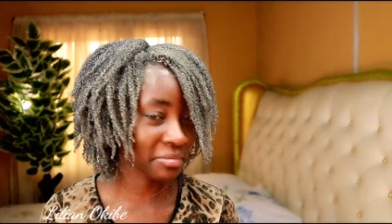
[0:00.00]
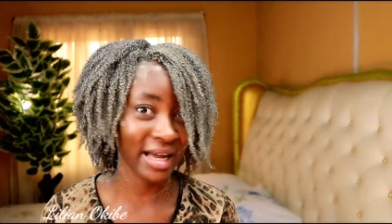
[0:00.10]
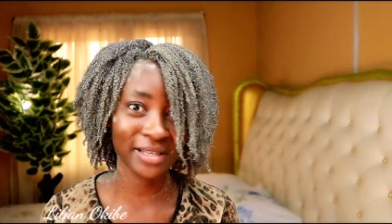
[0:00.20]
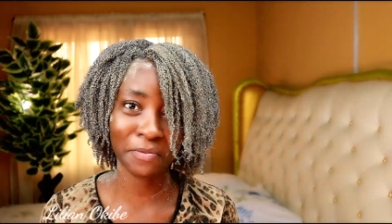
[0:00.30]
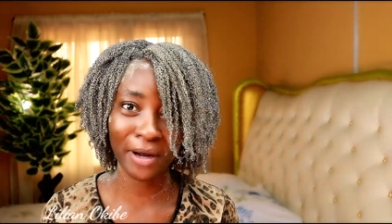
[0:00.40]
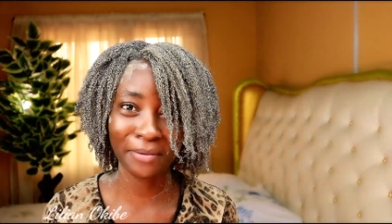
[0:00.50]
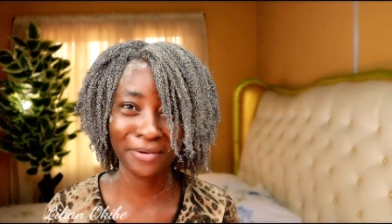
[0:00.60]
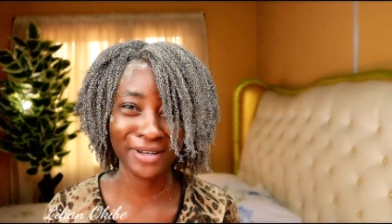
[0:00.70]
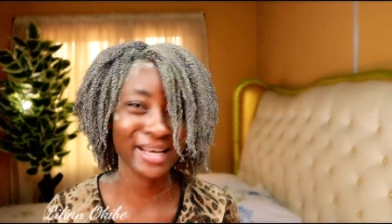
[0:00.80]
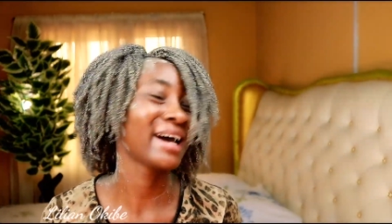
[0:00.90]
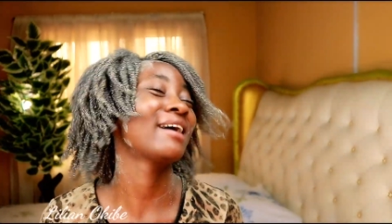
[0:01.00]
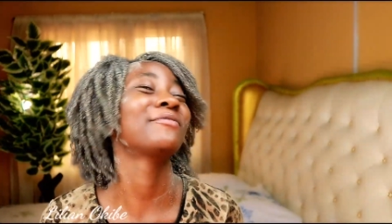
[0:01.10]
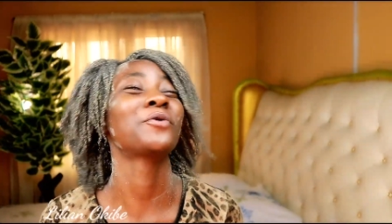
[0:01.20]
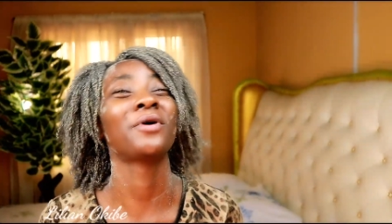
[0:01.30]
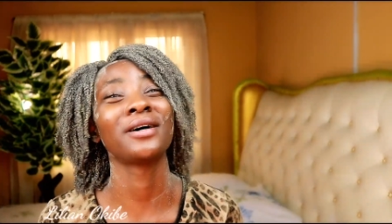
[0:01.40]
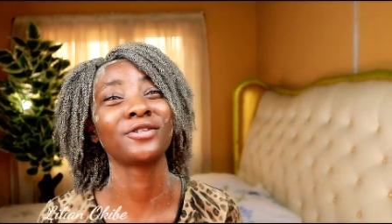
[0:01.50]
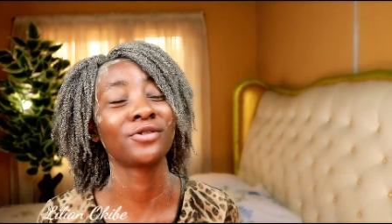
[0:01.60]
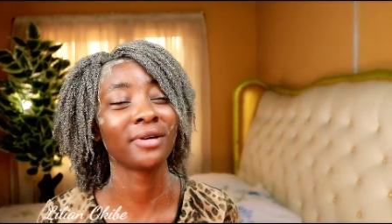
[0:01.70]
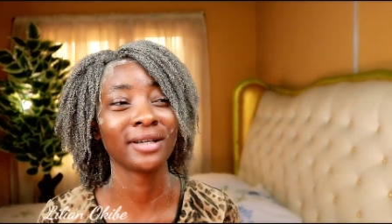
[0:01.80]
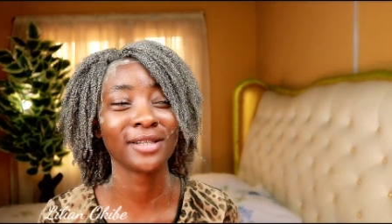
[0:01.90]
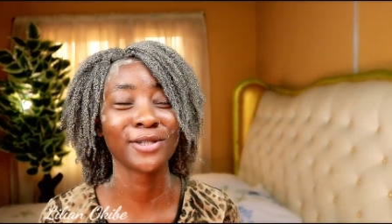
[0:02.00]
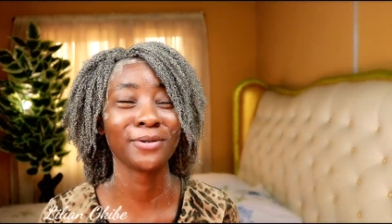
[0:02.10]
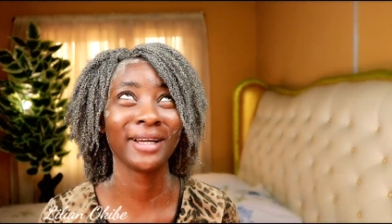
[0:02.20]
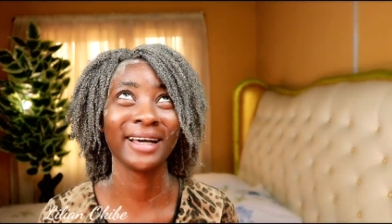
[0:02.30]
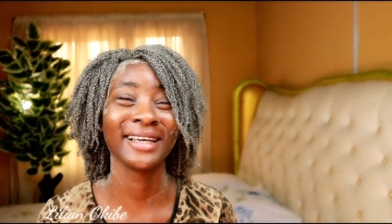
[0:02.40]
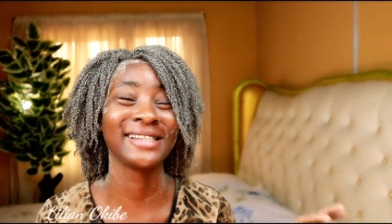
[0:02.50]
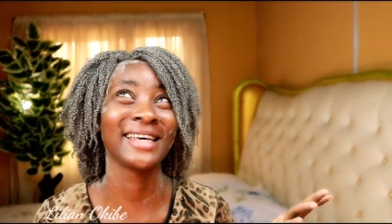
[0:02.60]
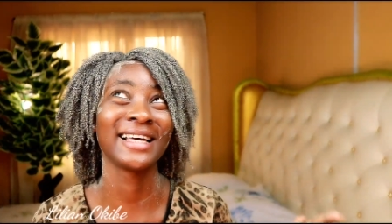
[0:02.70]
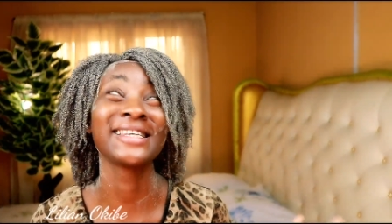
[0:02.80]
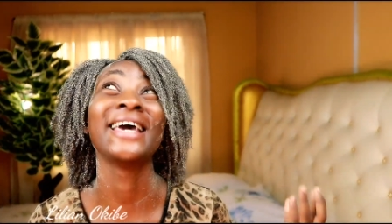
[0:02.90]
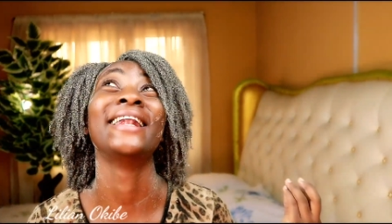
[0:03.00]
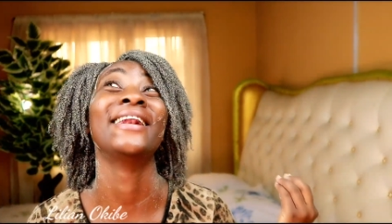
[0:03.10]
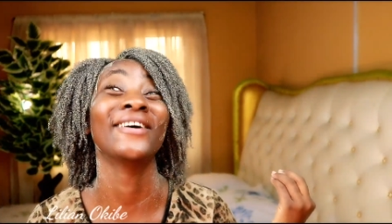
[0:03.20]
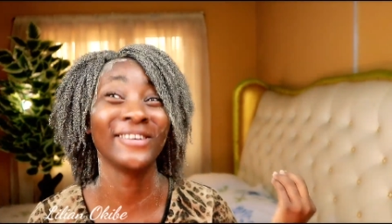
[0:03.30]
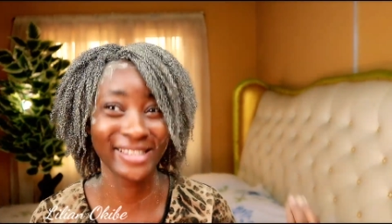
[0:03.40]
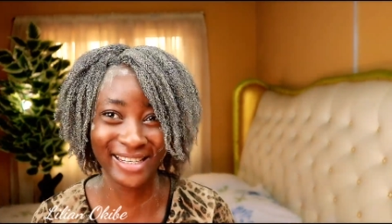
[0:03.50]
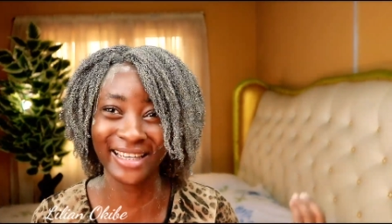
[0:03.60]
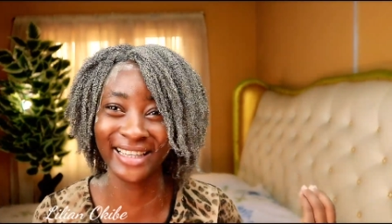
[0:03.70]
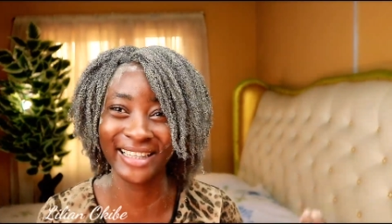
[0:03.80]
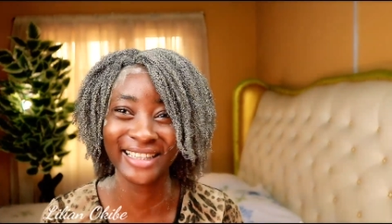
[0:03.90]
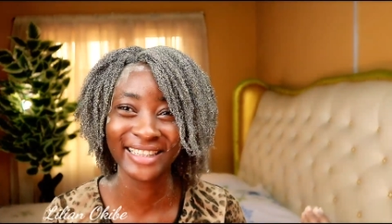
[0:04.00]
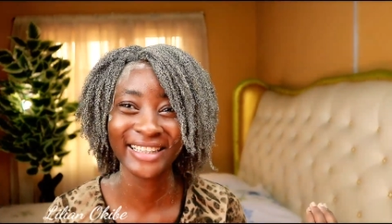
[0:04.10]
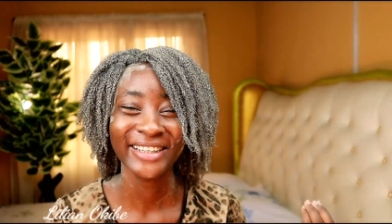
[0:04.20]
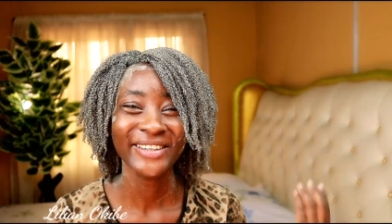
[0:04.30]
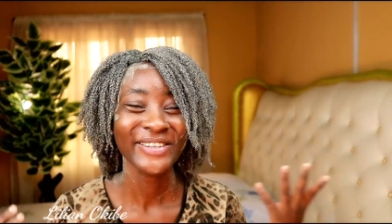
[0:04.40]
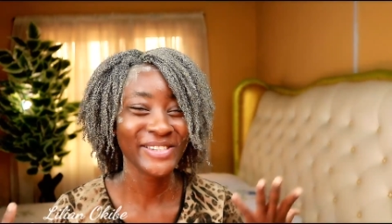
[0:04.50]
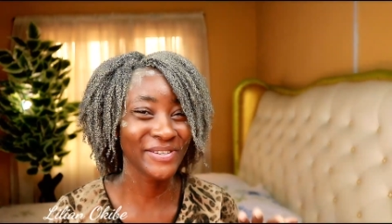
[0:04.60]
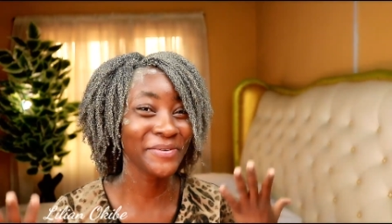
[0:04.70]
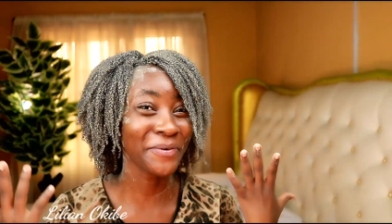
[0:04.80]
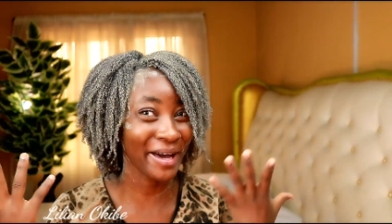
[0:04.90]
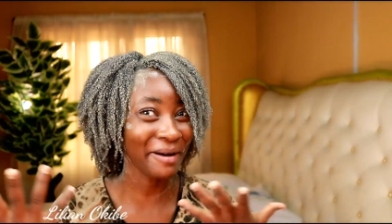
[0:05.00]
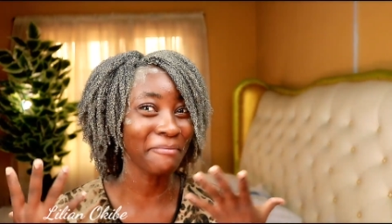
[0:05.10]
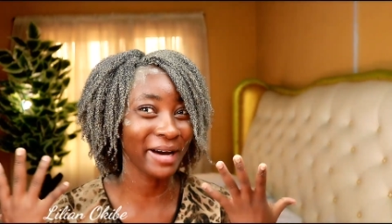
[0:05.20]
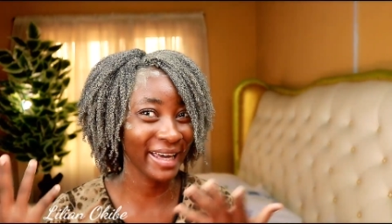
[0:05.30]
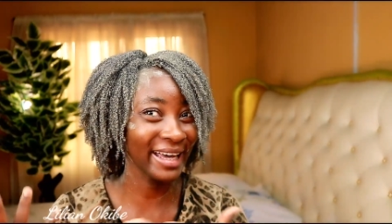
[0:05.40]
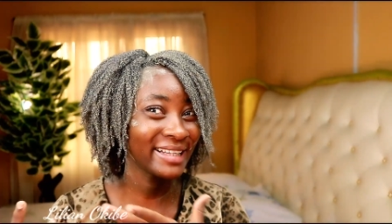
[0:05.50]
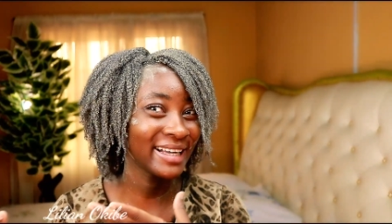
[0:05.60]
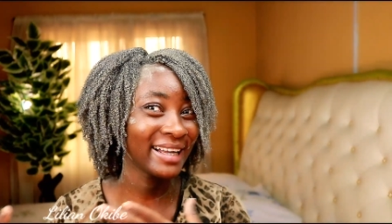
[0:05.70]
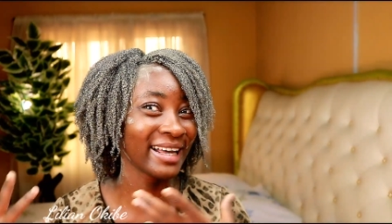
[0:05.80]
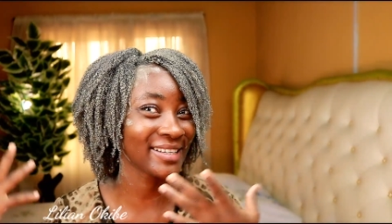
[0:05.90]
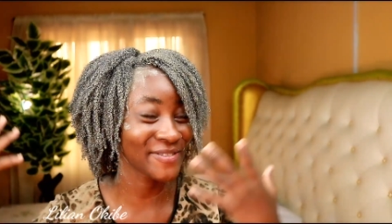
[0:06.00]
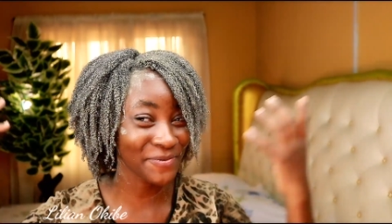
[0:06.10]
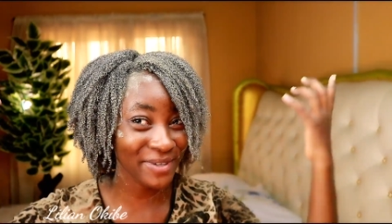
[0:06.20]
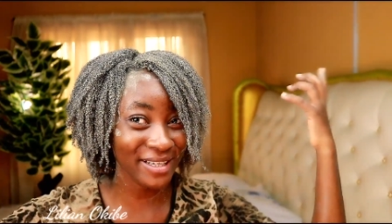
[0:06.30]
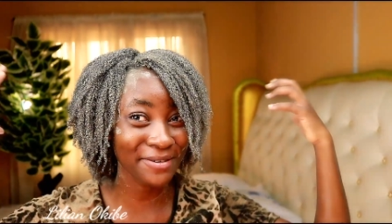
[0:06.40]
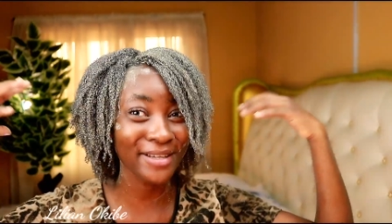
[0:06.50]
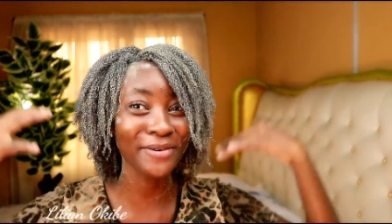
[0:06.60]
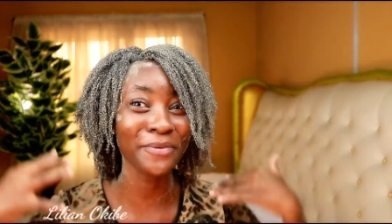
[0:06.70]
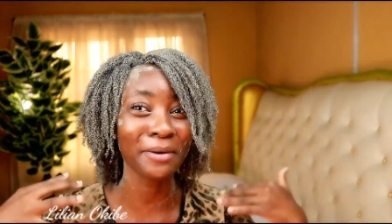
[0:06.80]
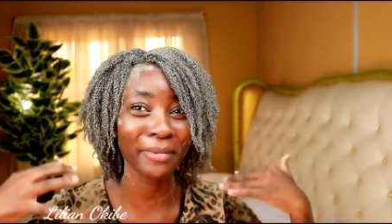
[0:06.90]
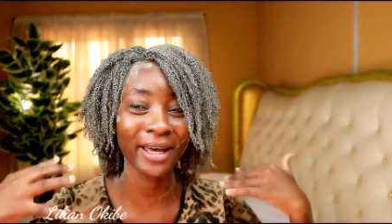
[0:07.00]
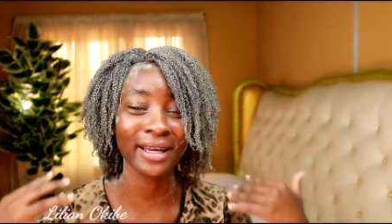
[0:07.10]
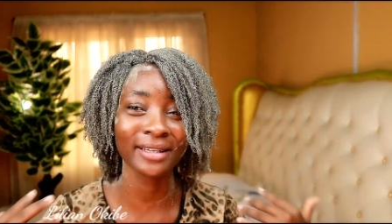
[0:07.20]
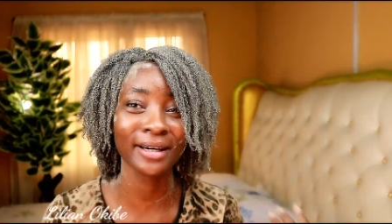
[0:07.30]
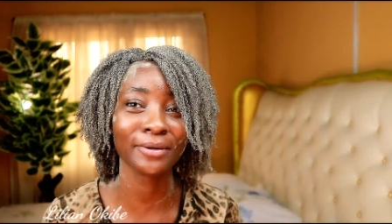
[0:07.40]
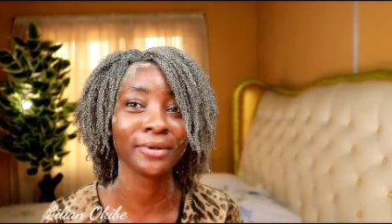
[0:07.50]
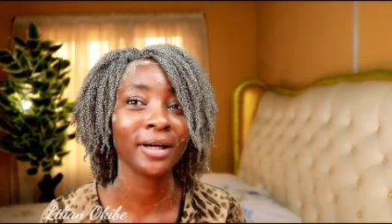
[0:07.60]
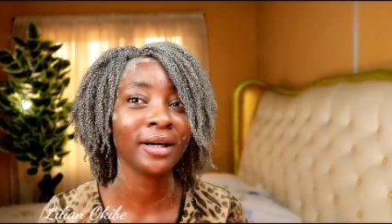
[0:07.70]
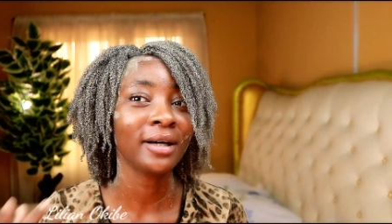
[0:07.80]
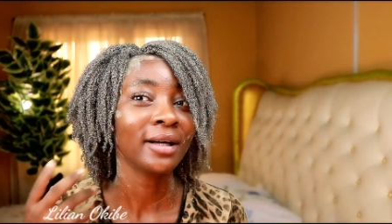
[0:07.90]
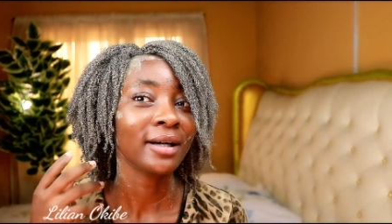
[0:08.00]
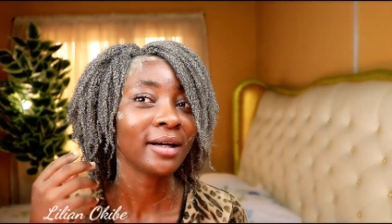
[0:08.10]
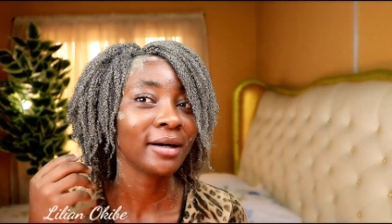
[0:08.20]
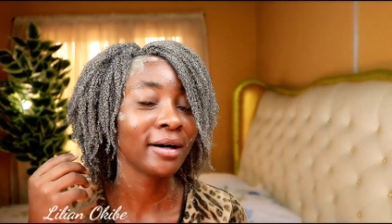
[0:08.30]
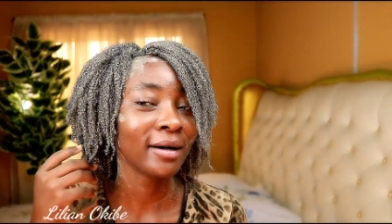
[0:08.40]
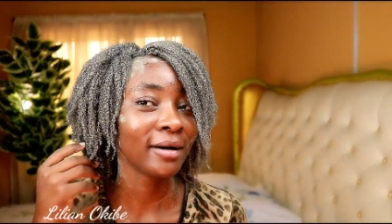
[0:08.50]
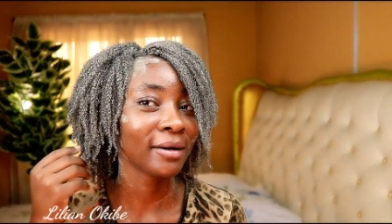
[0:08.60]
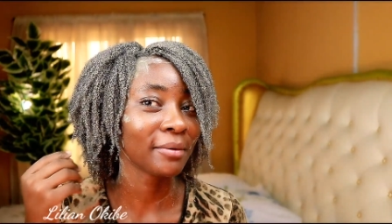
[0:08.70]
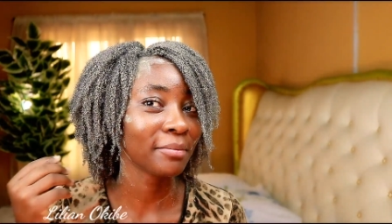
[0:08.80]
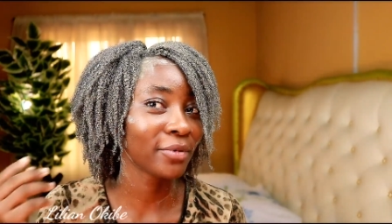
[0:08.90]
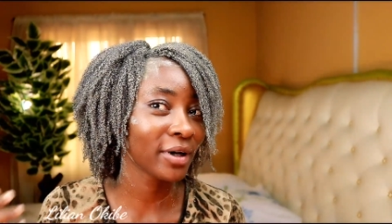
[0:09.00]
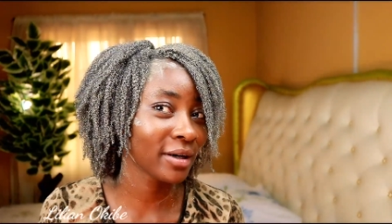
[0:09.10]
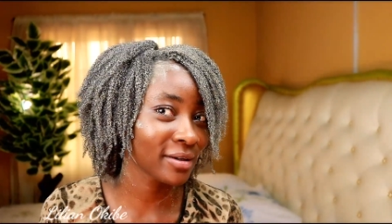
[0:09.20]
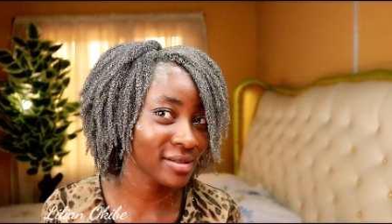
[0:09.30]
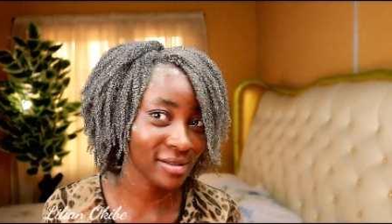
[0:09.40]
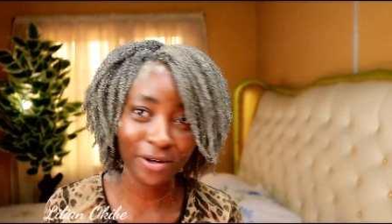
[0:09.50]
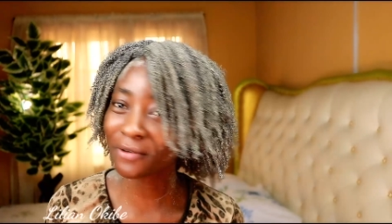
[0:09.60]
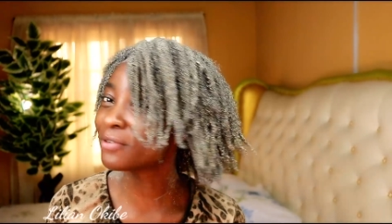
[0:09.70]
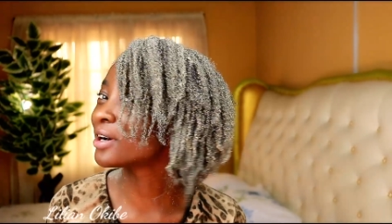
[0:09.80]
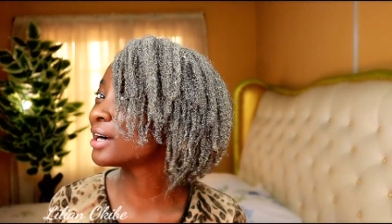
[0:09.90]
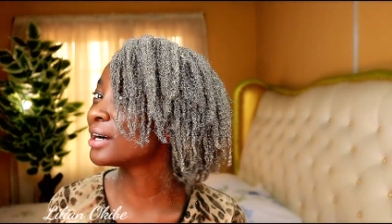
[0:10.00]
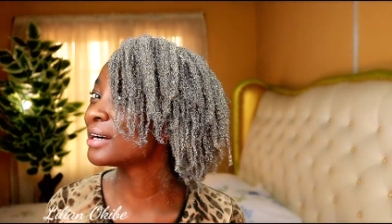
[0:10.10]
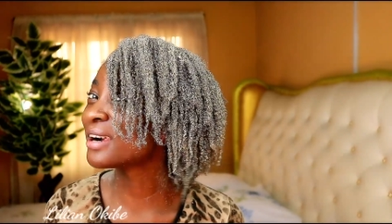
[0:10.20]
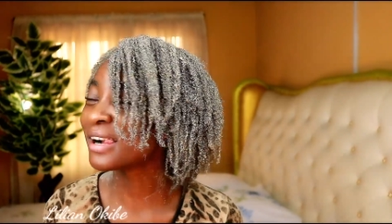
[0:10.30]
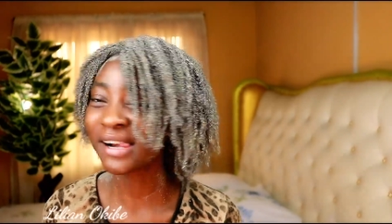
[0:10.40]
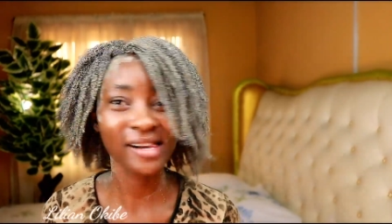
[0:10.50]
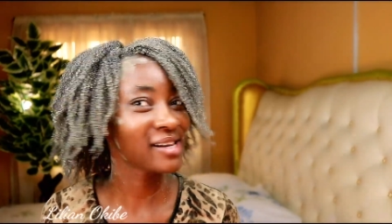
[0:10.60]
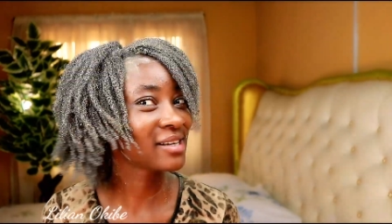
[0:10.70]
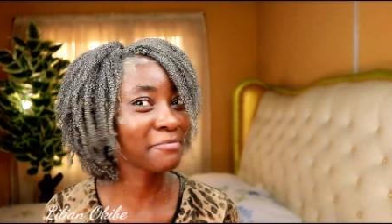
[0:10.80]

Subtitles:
that's probably because I have coarse strands, so like it takes a lot to weigh my hair down, like to really weigh my hair down. But so far